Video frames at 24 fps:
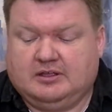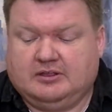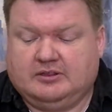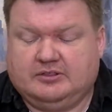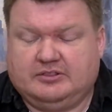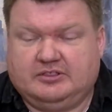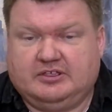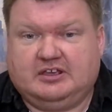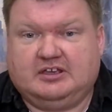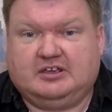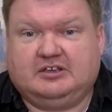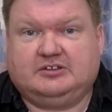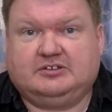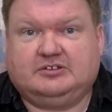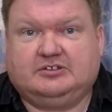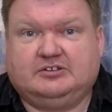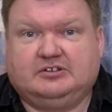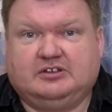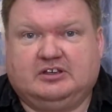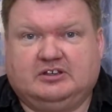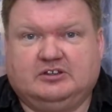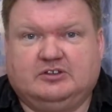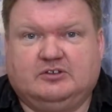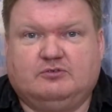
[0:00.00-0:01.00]
This
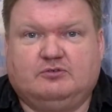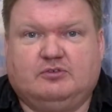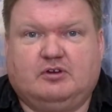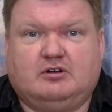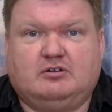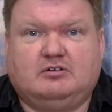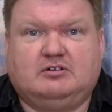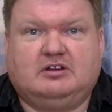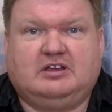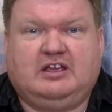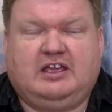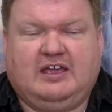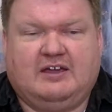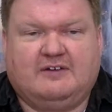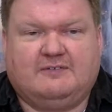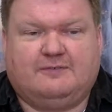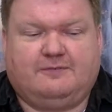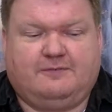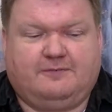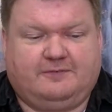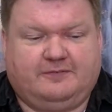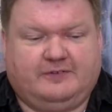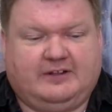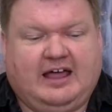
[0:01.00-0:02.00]
is a very
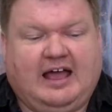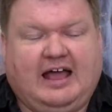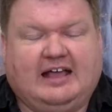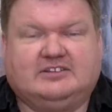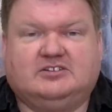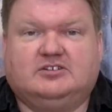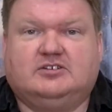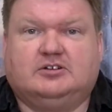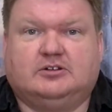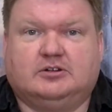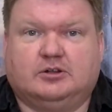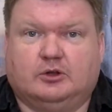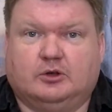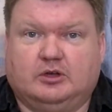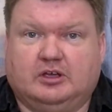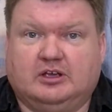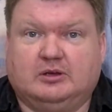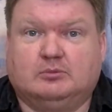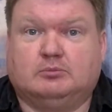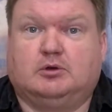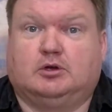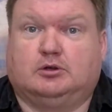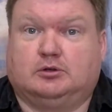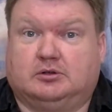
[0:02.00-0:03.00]
flat
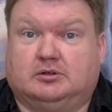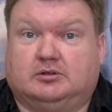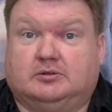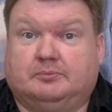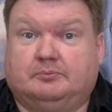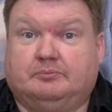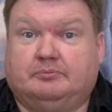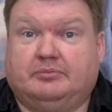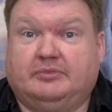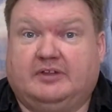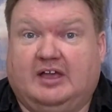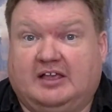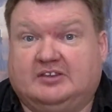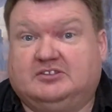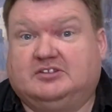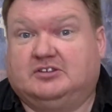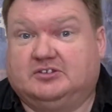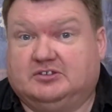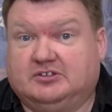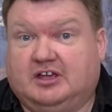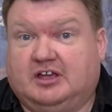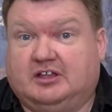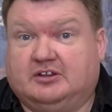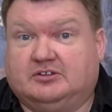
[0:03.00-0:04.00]
looking model as it
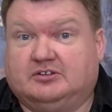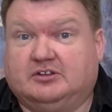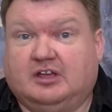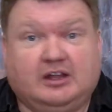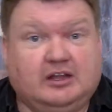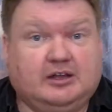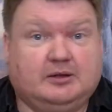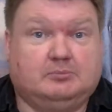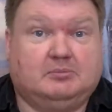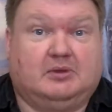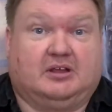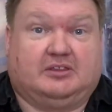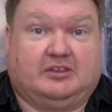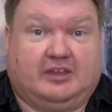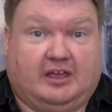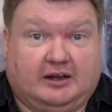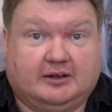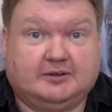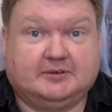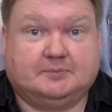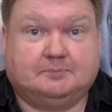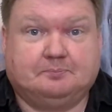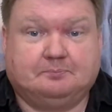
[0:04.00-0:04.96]
stands. I'll admit that.